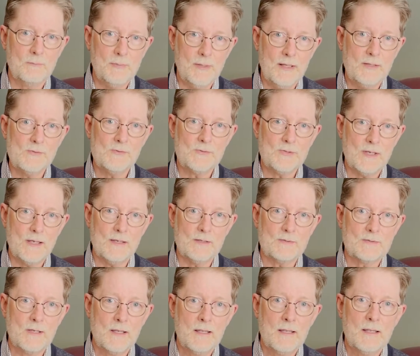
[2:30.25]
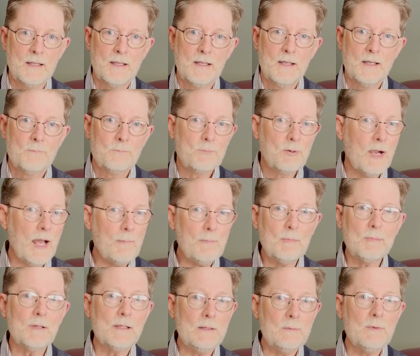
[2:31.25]
Ben says,
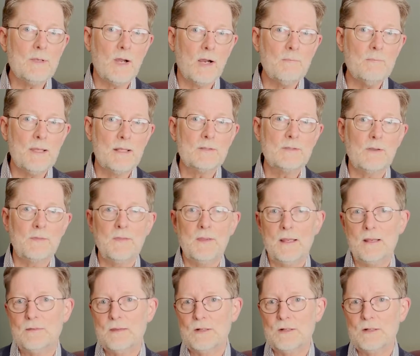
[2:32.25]
probably we are meant to think